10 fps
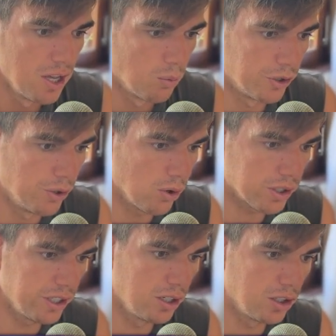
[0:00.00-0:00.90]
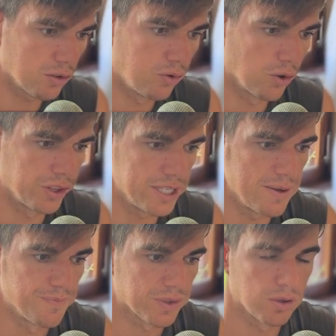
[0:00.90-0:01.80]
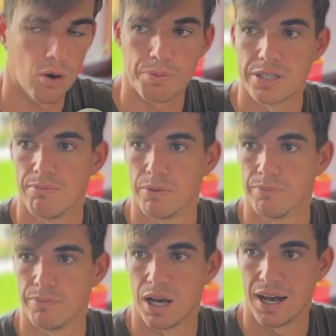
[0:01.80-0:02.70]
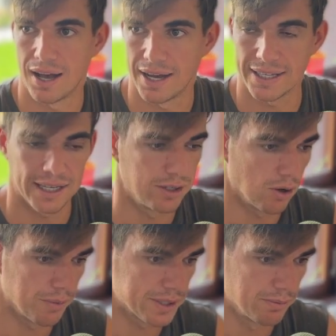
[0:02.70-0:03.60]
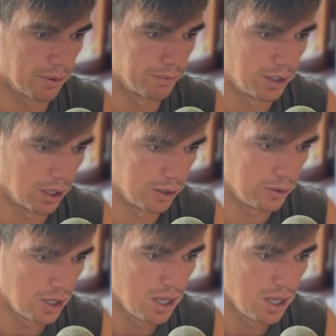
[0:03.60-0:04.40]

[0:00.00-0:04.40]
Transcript: We're not going to look for the optimum high and optimum low.